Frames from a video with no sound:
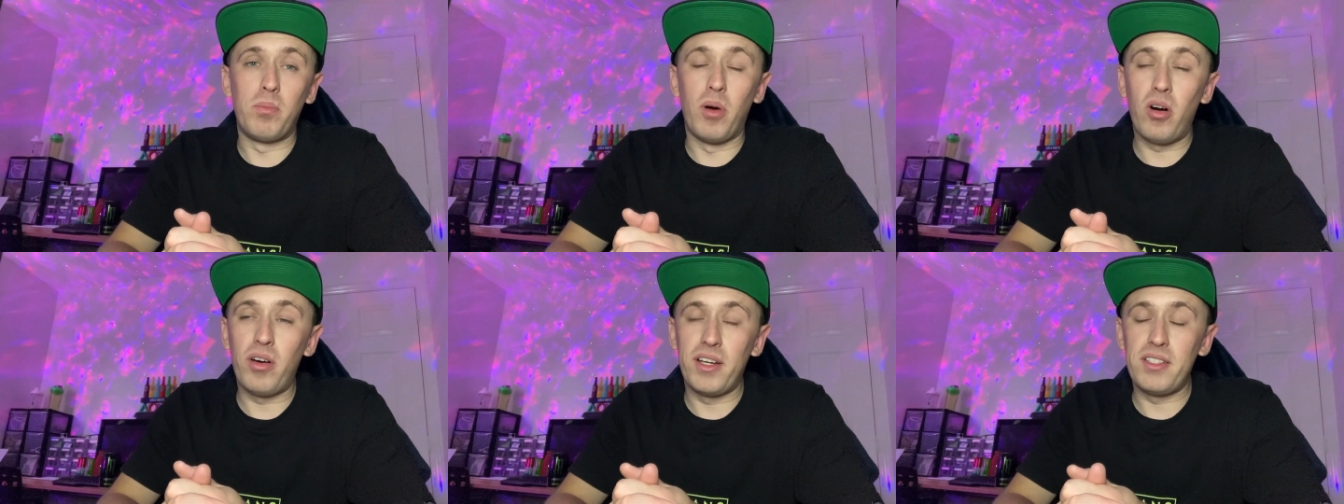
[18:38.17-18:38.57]

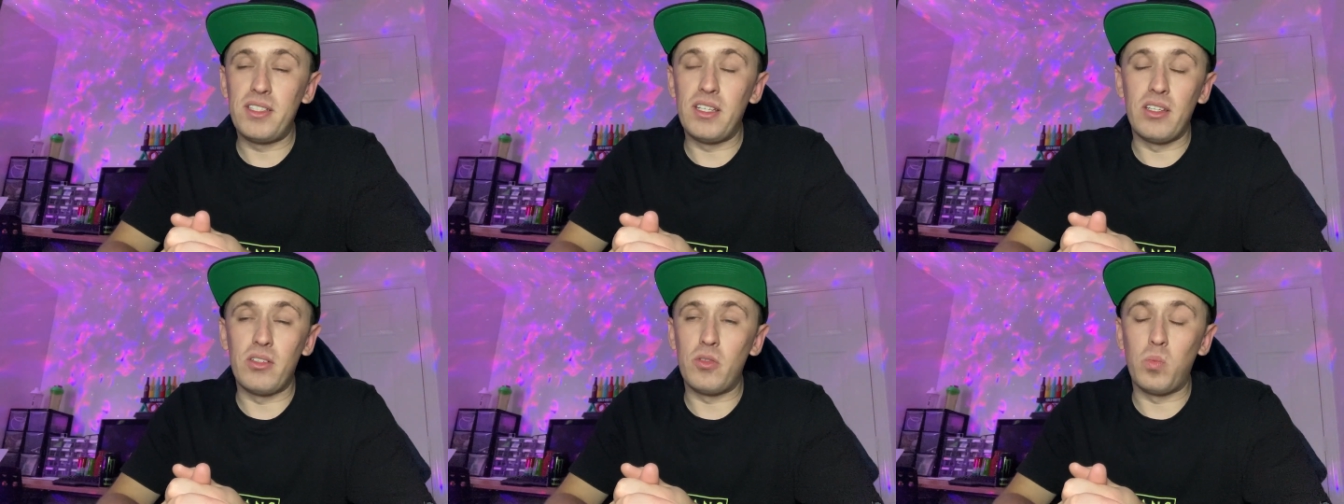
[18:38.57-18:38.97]
behind
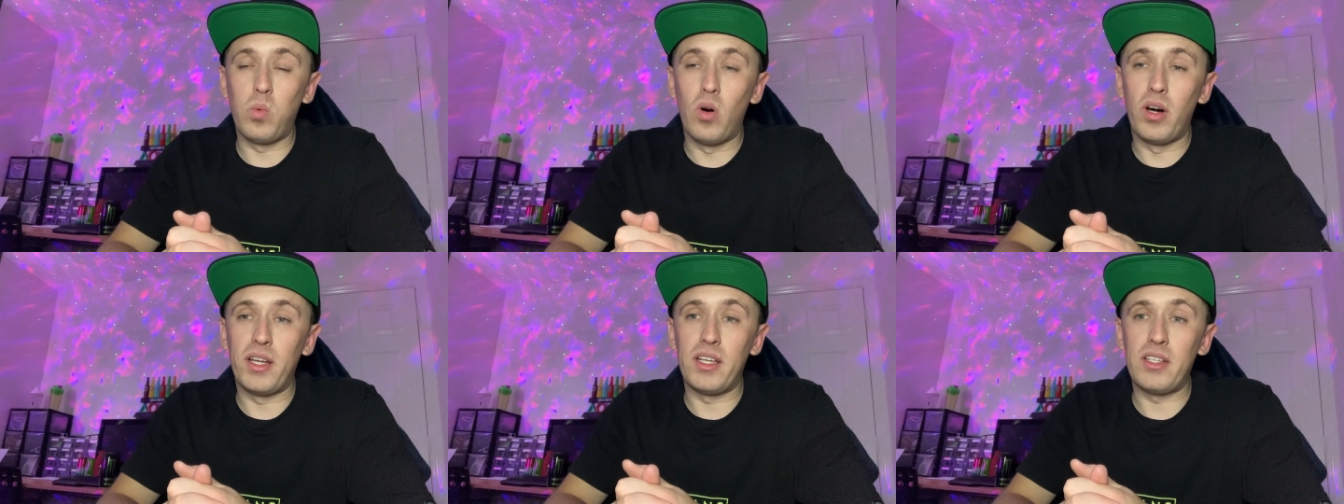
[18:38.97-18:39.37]
it is
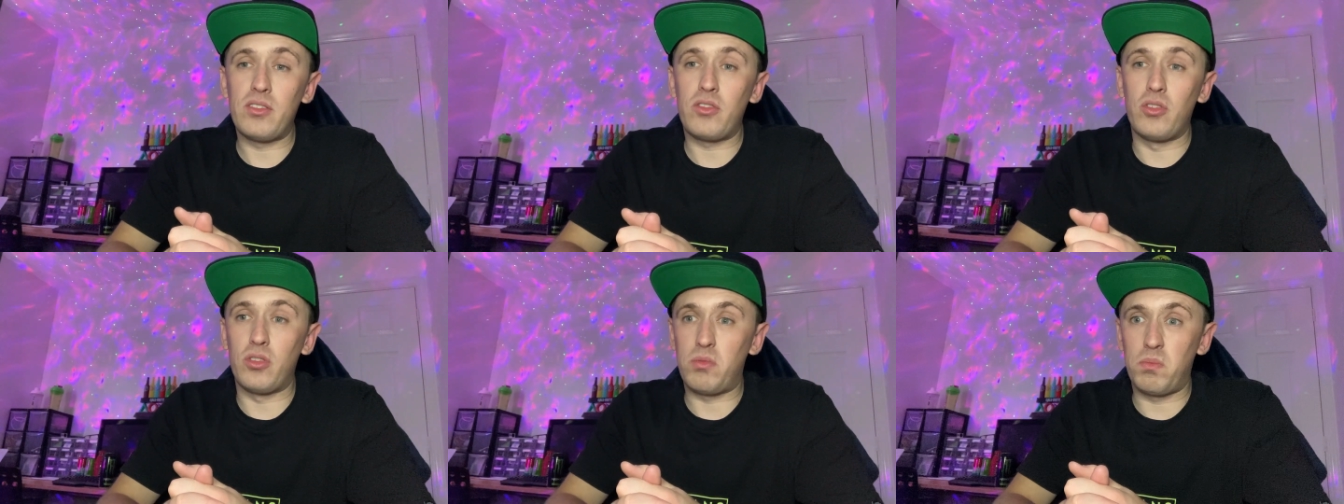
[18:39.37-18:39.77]
why it's
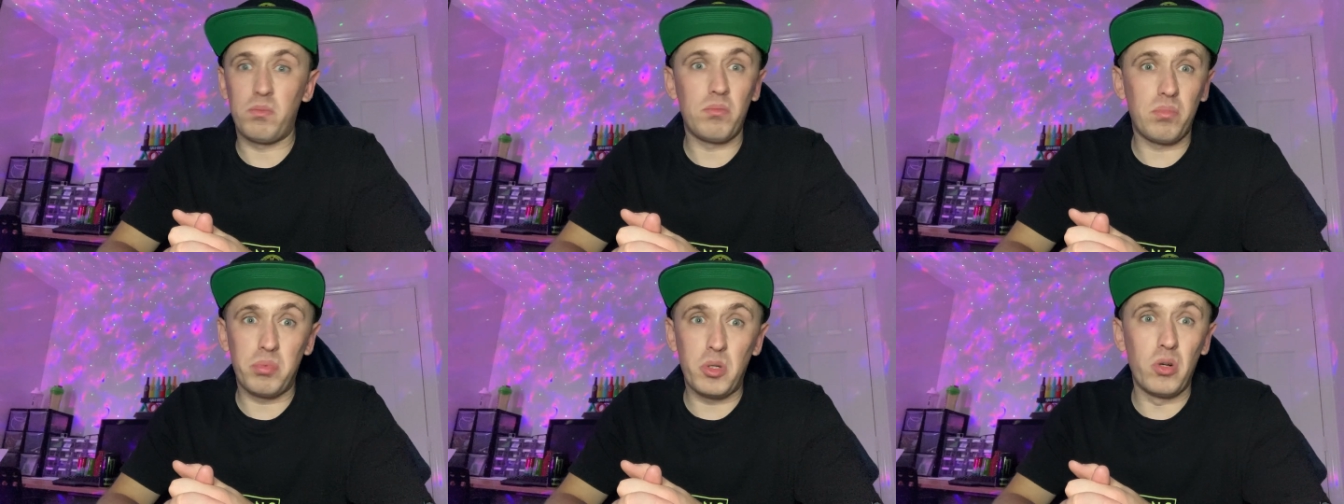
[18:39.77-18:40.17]
just
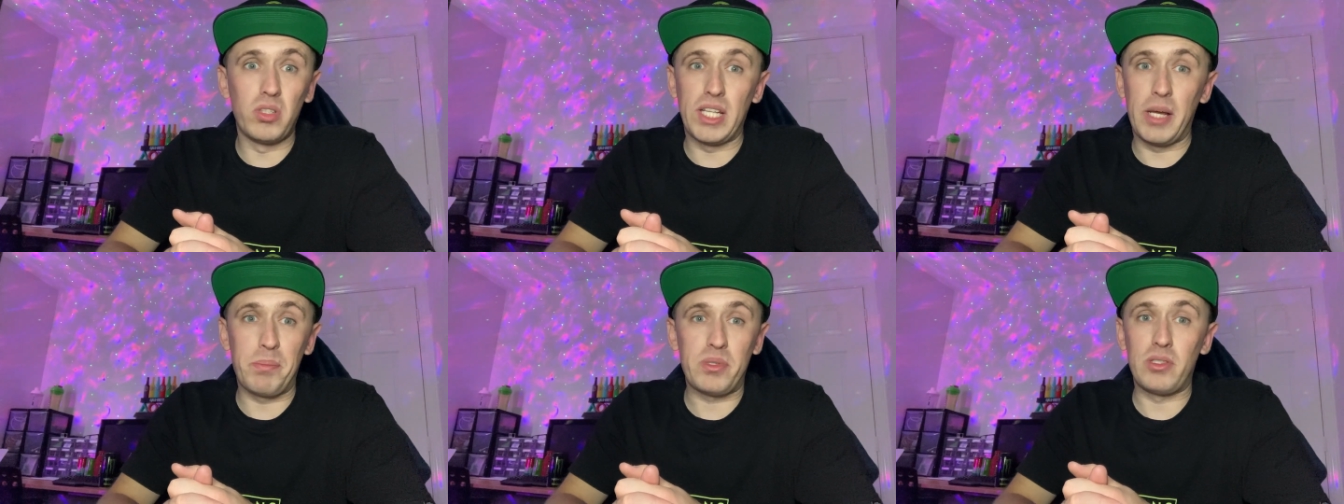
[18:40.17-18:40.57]
gone
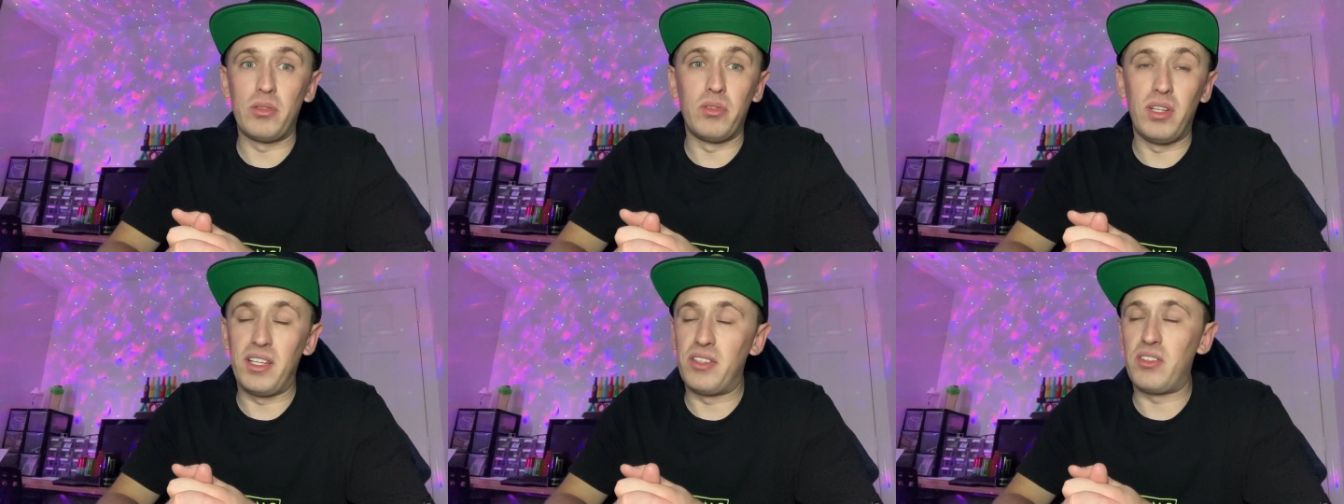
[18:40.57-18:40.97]

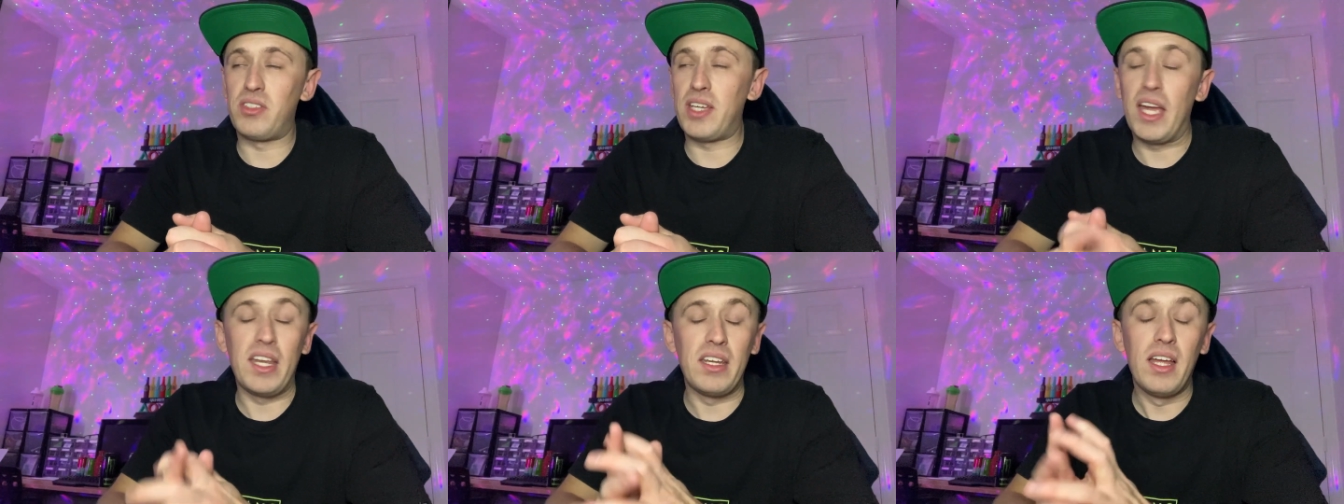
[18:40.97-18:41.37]
absolutely
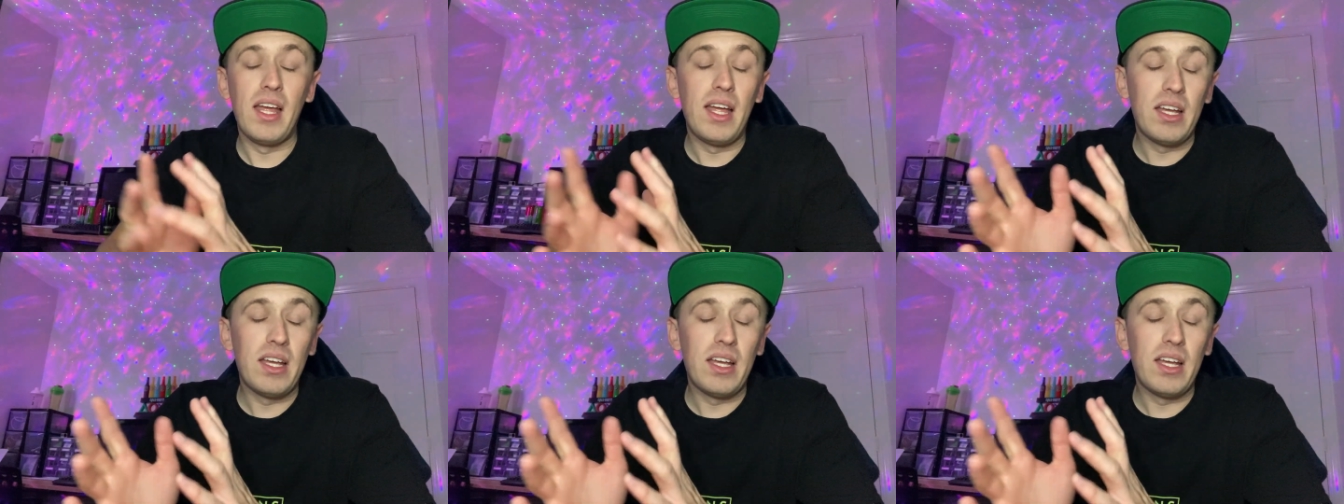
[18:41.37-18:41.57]
insane.